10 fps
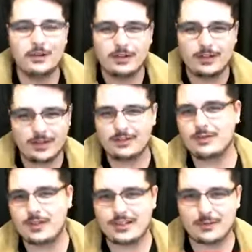Here's the
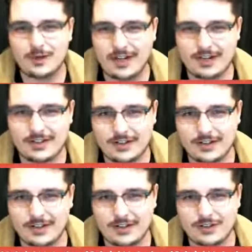reason why I
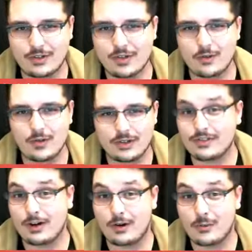started the show with
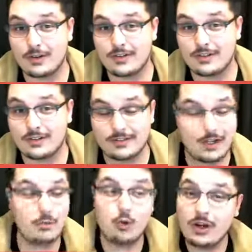Star Wars.
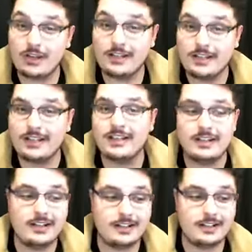Number one,
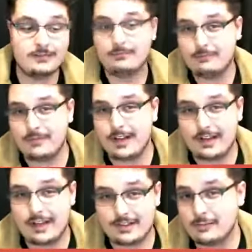
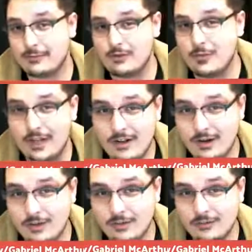as some of you may
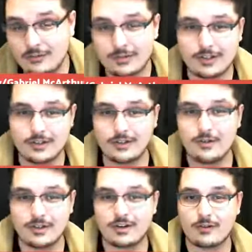know, the
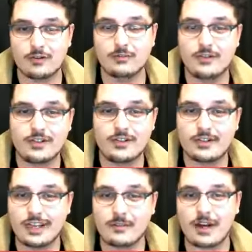newest Star Wars movie just
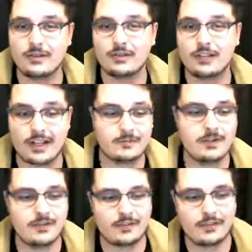came out last
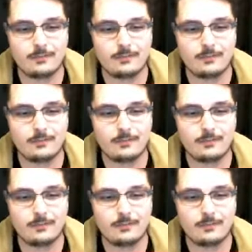month.